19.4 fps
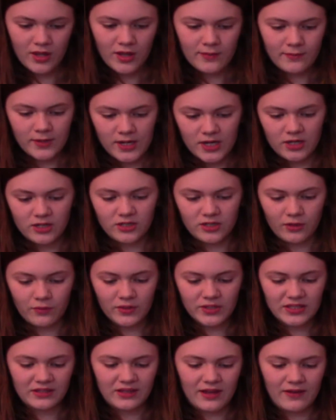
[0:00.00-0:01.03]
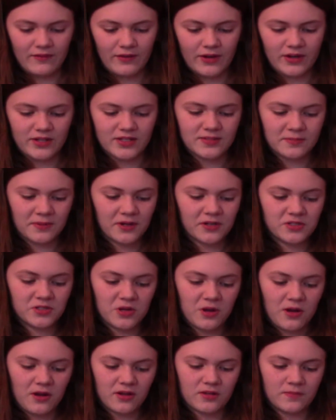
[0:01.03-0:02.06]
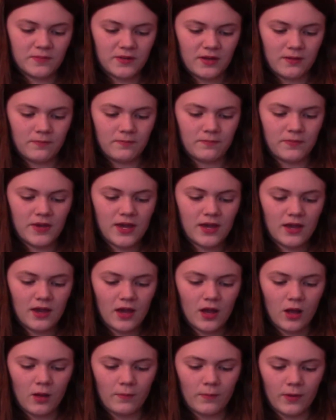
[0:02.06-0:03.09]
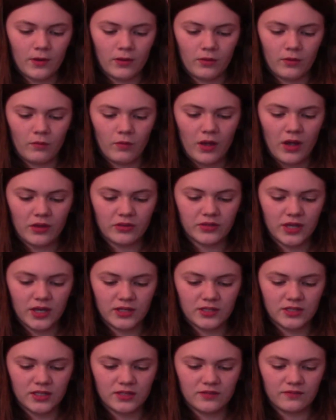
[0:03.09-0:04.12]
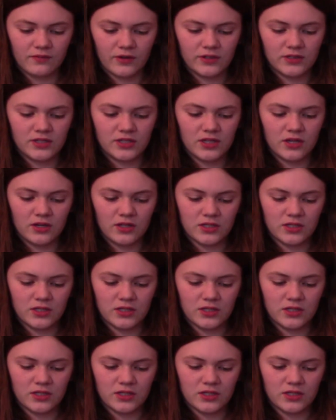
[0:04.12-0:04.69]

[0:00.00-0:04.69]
But he sure was clever, and a smart dog could be a big help on the wild Texas frontier,